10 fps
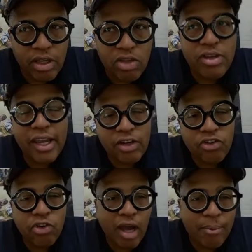You can not
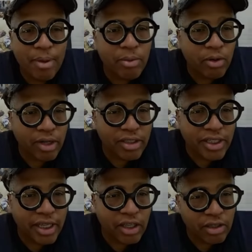control how people are going to
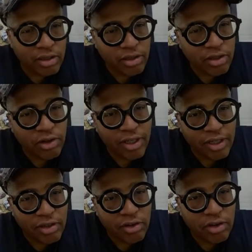take your
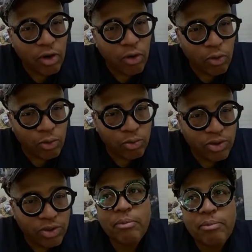your
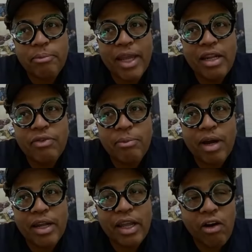nose, mainly for
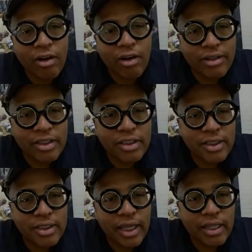probably artists
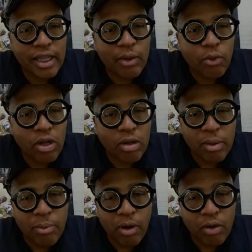that that want to be
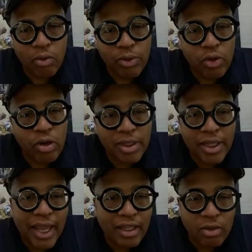a part of what we're doing, but
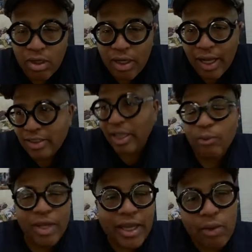they have to realize
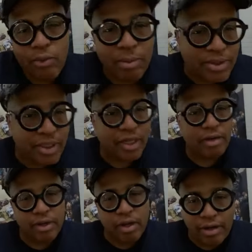we can't represent
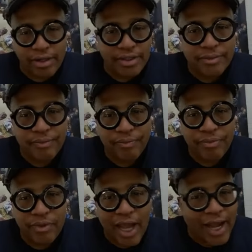every artist.
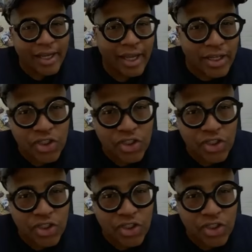I can't